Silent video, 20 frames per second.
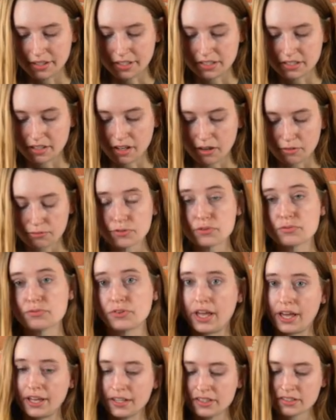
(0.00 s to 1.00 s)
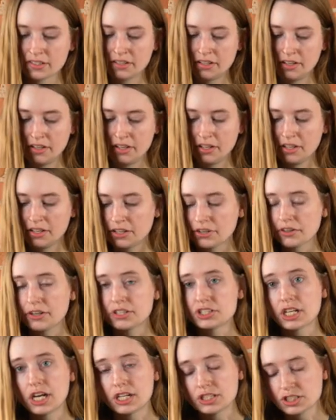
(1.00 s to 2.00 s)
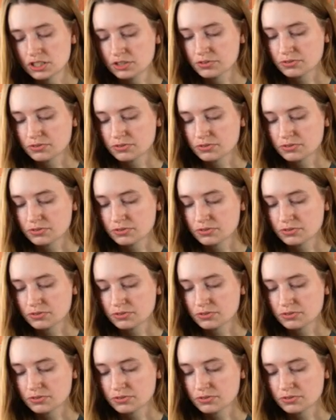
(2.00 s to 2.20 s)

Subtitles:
is fruit flies. Here at Josh's